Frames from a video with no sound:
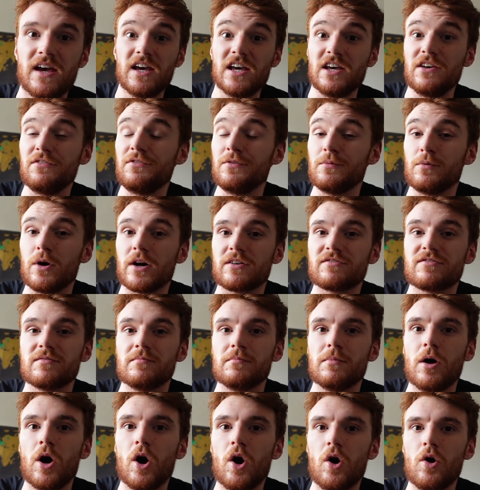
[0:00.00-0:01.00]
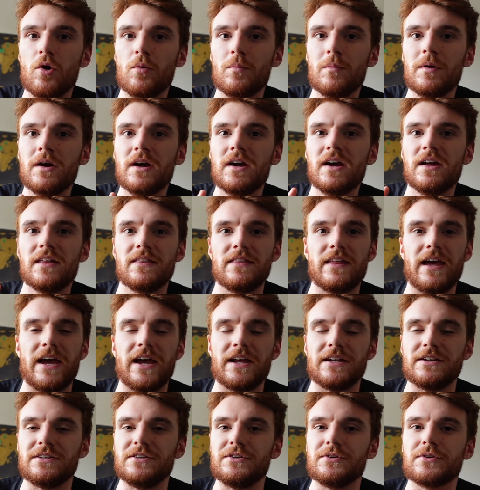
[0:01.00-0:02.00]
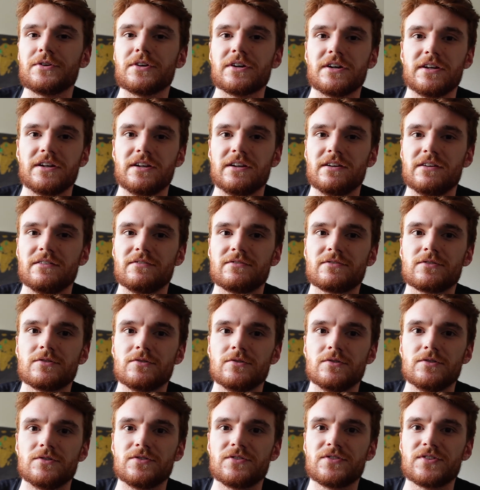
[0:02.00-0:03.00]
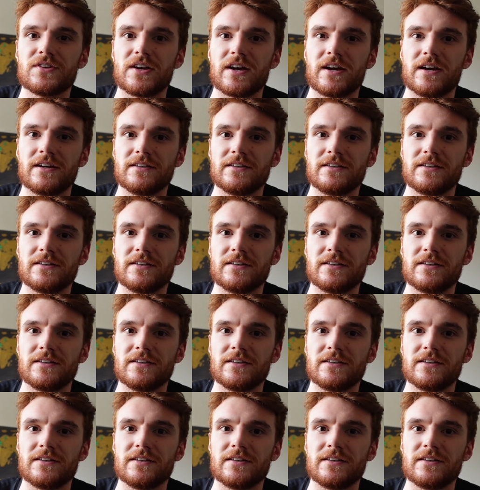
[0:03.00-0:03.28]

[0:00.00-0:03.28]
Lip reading: if you work from home, then you can, of course,